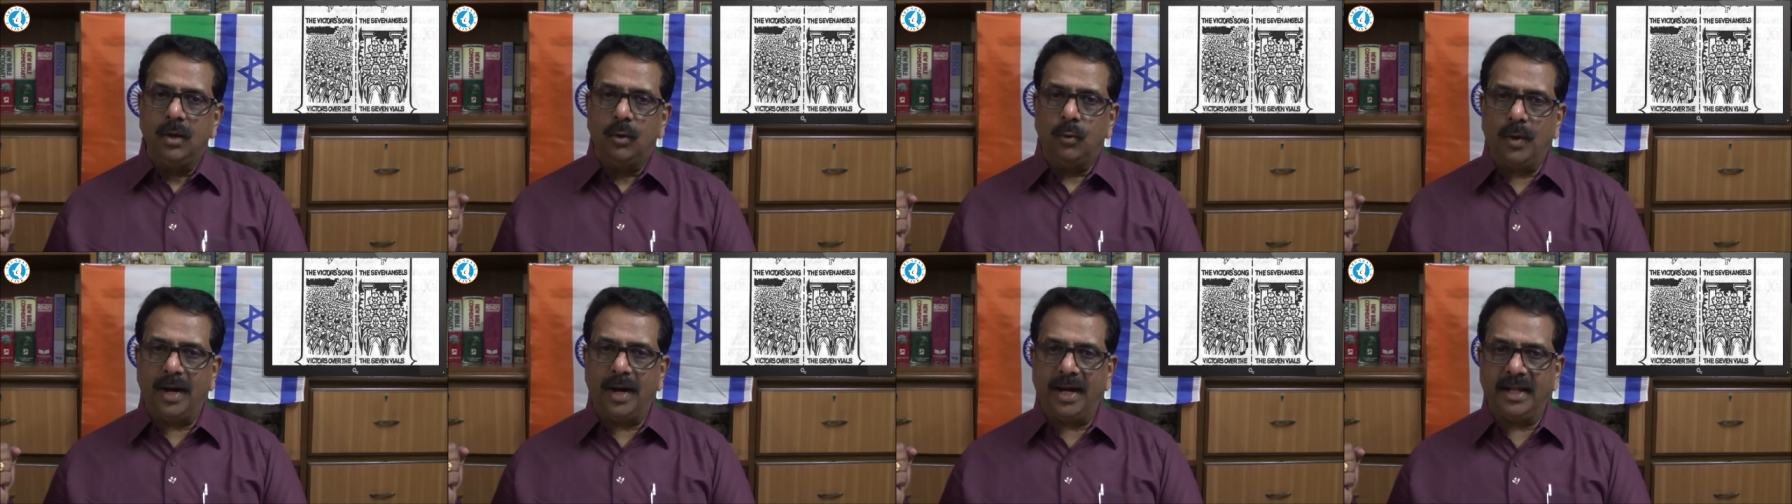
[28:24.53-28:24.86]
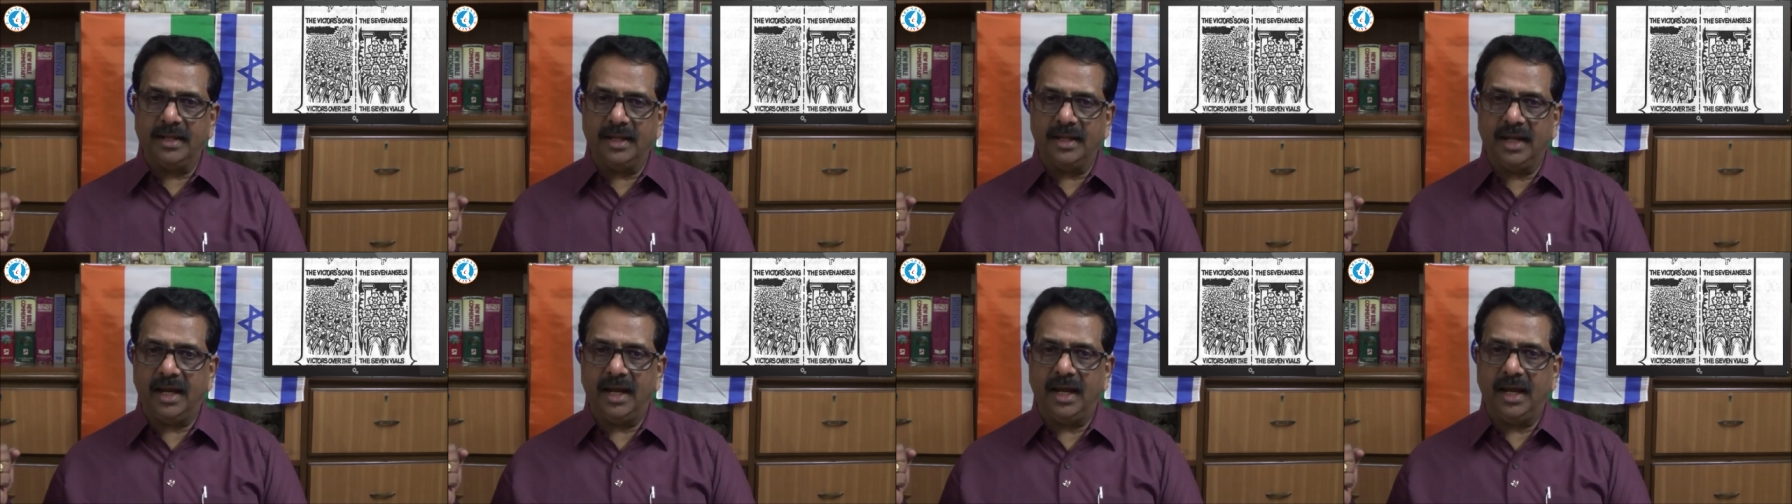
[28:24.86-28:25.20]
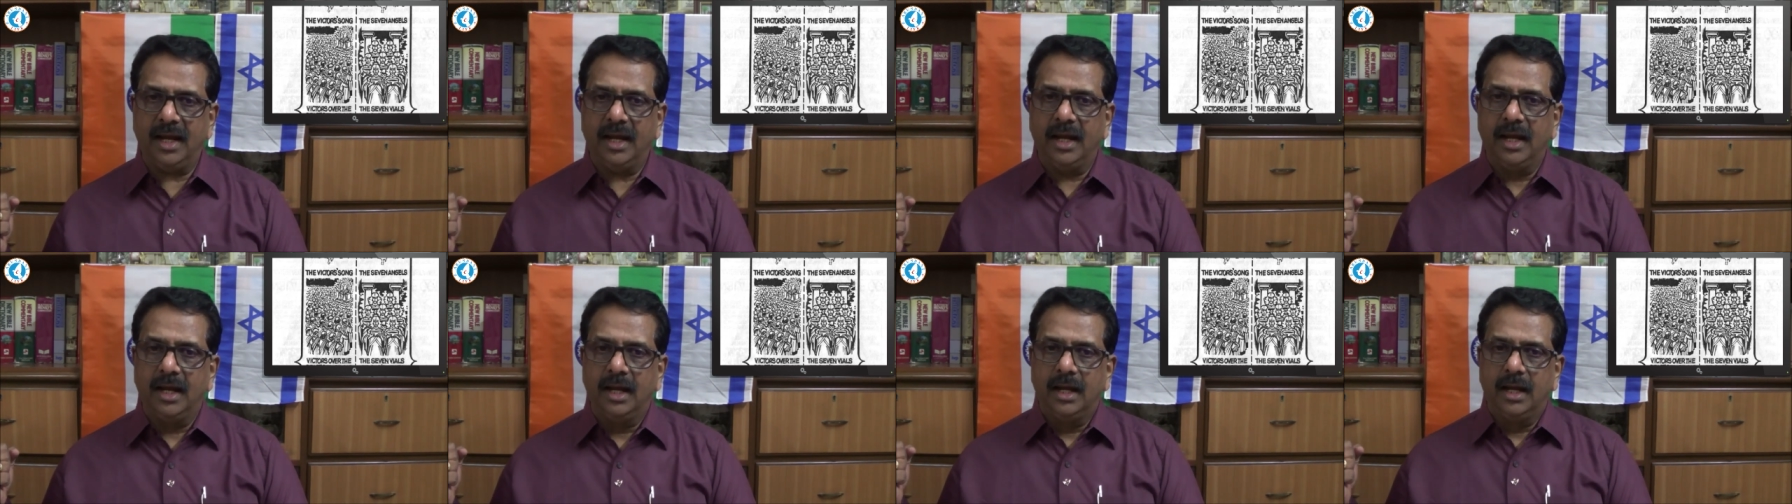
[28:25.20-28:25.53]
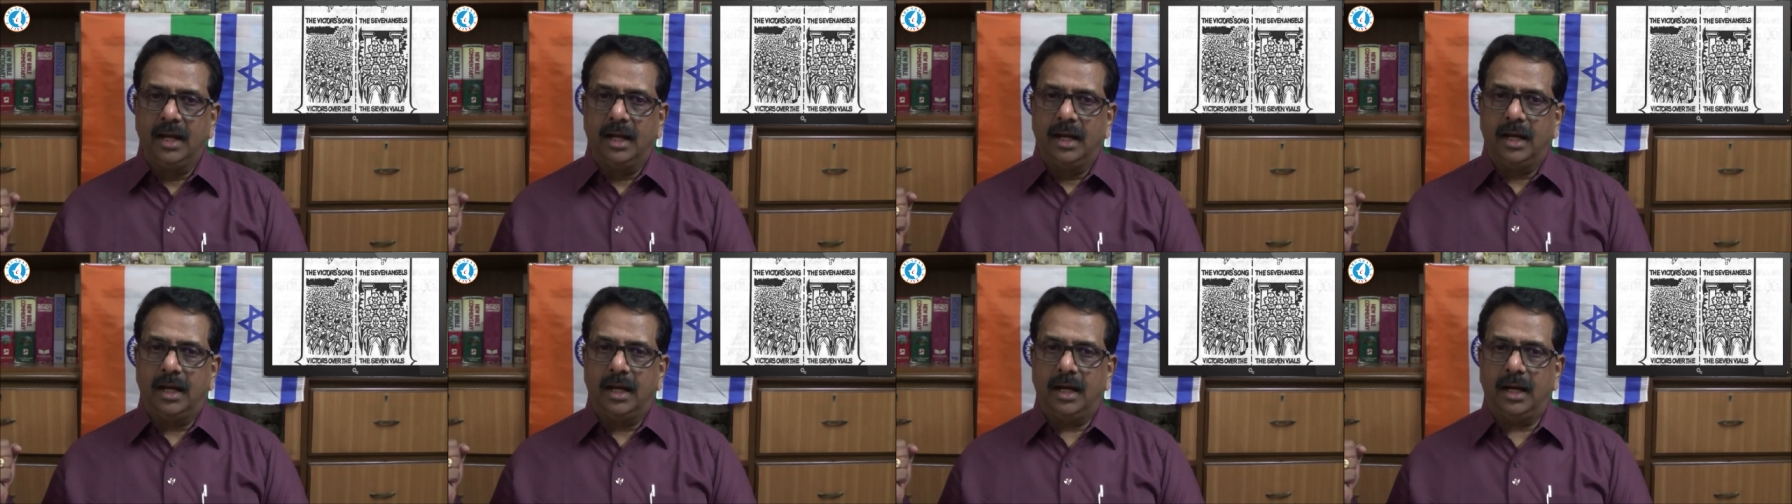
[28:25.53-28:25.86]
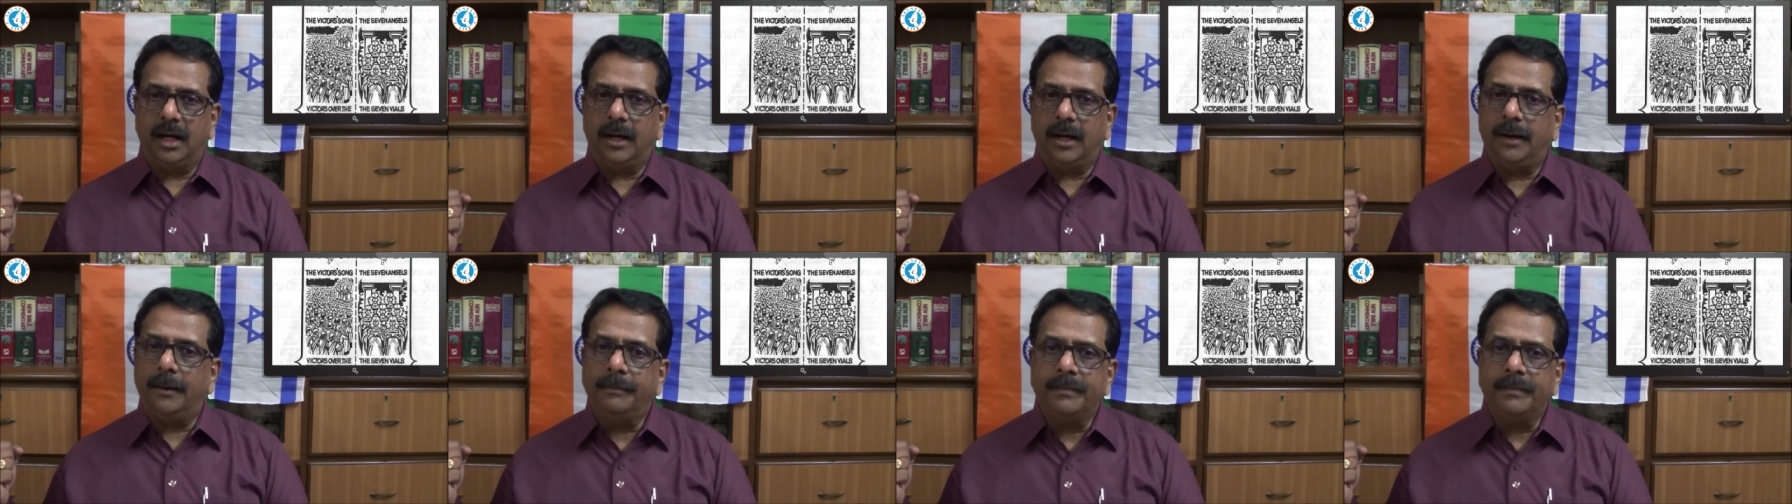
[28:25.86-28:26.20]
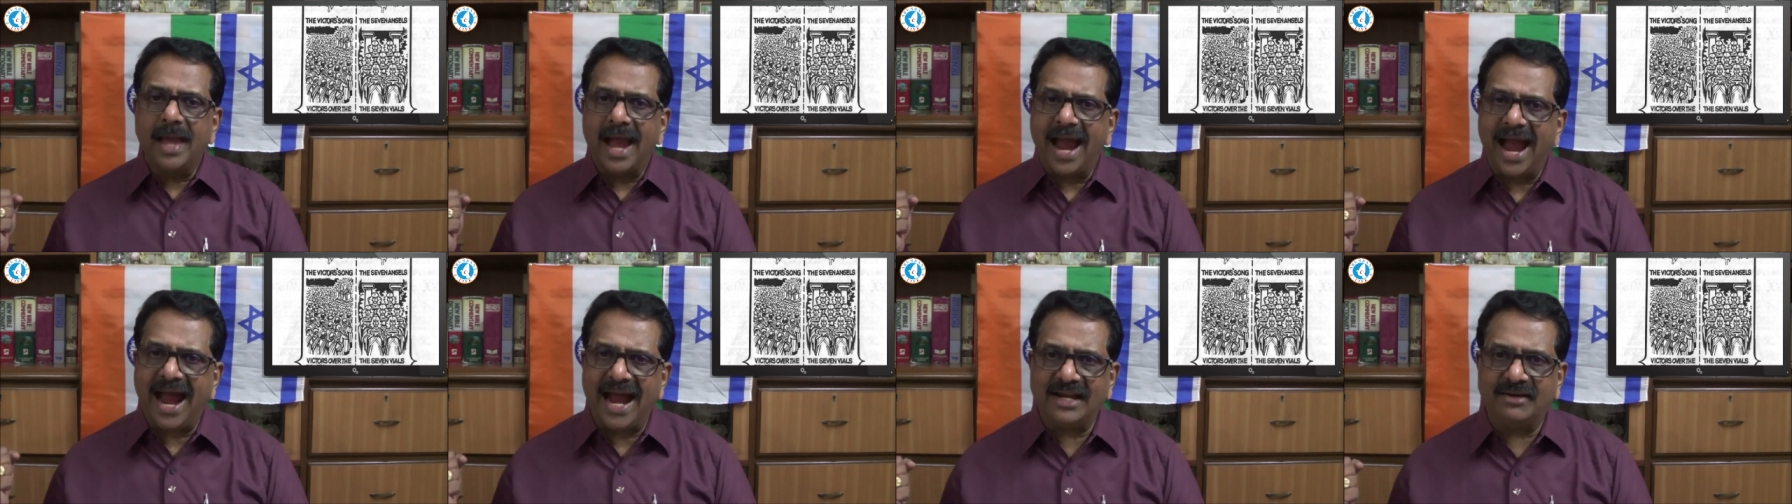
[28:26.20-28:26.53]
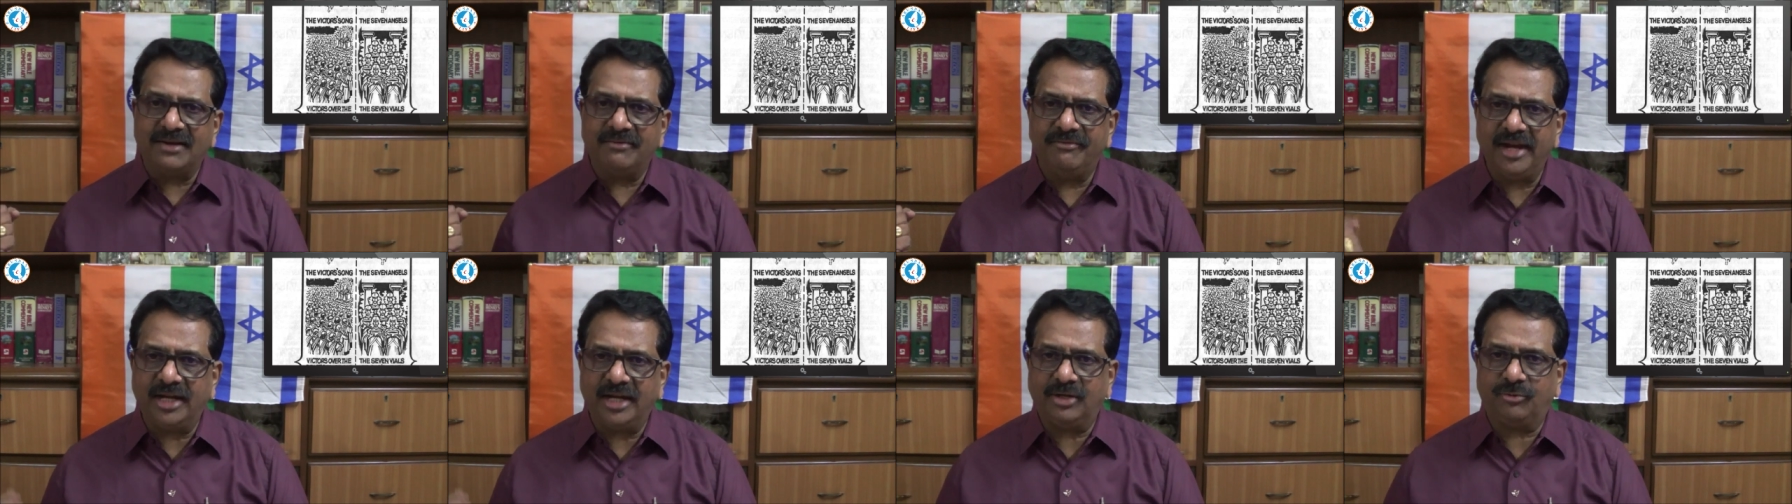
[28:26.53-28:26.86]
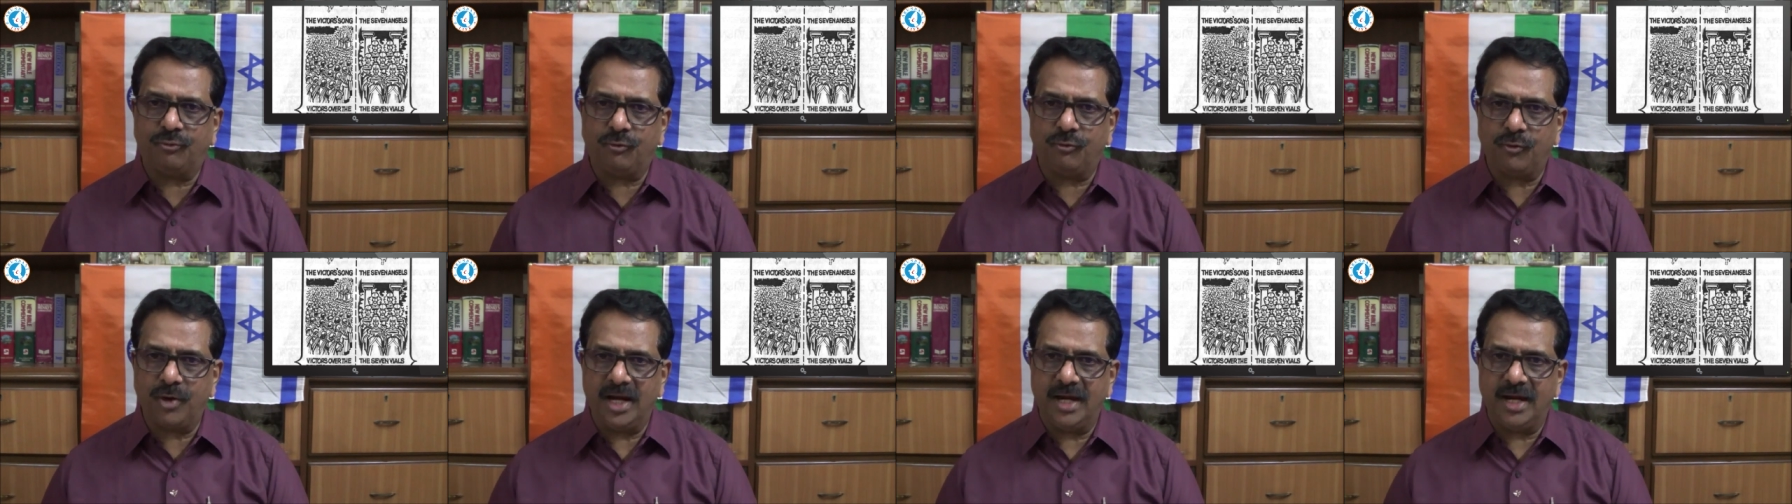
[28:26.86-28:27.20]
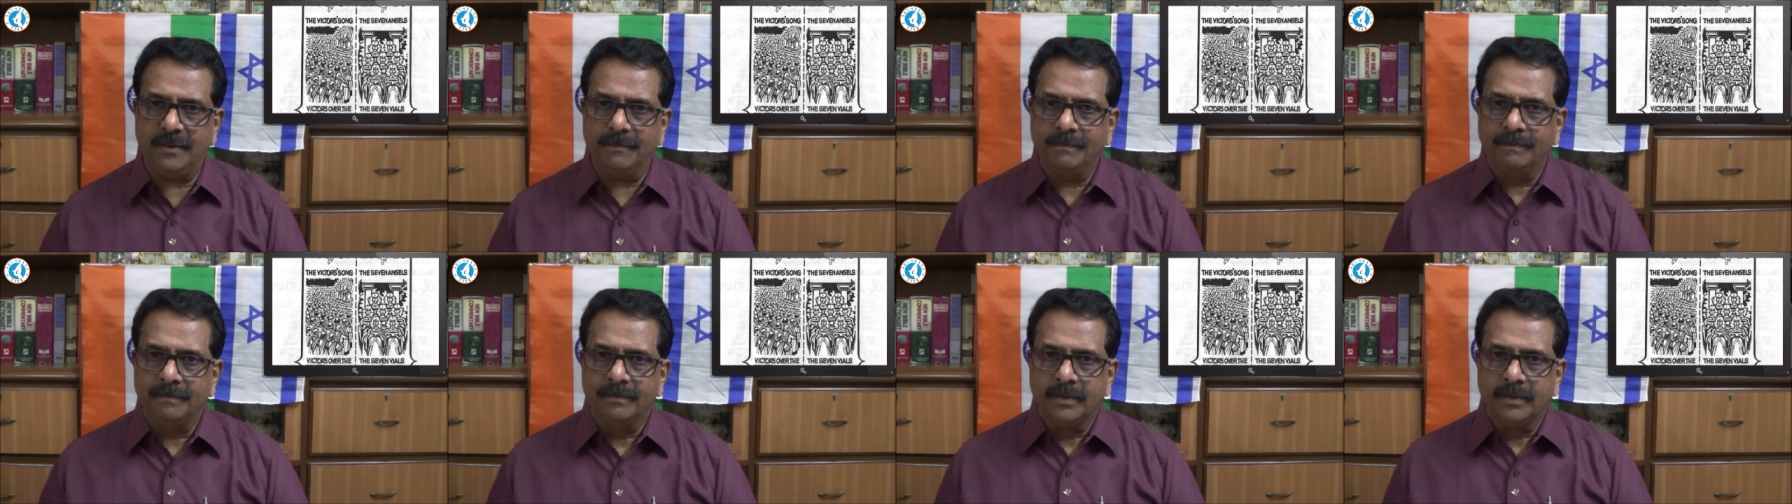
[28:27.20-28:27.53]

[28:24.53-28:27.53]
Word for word: when they um, had victory